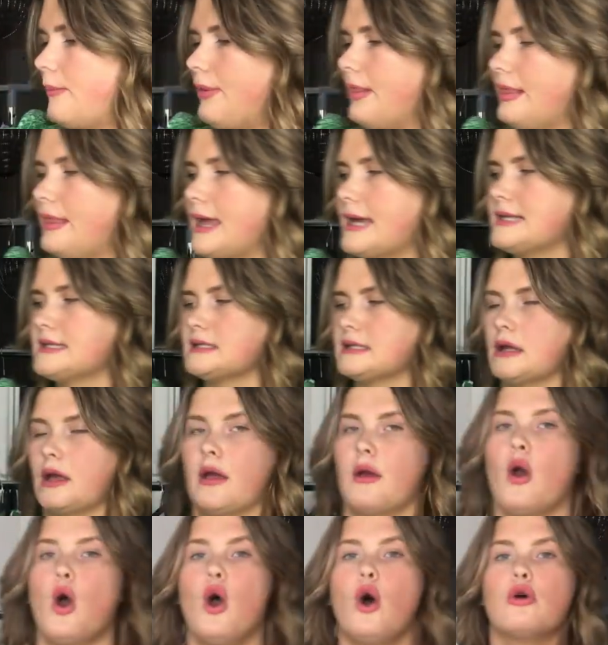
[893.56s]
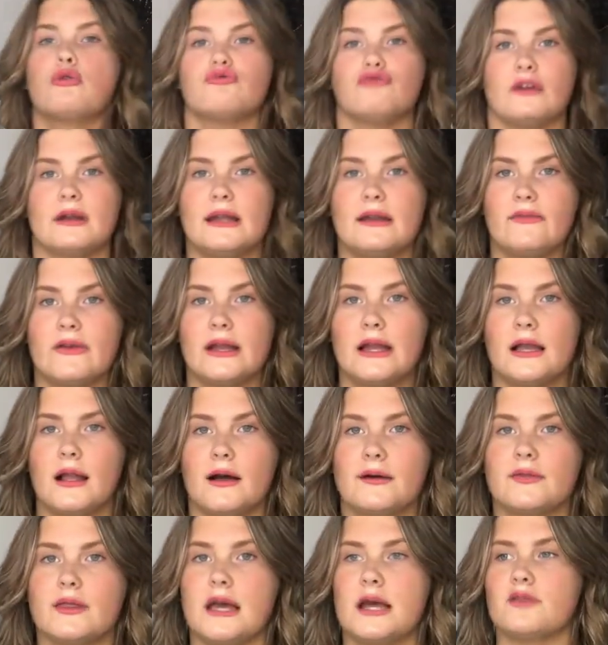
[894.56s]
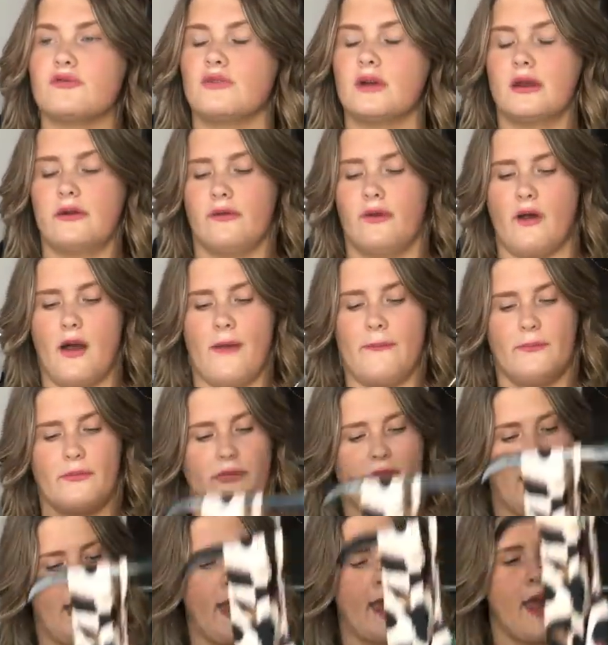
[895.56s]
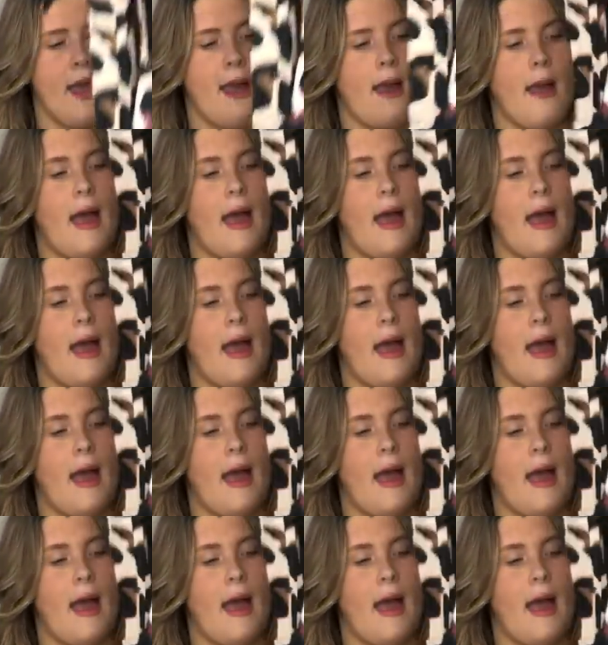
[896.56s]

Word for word: play suit. Really, really love this. Really, really like with it.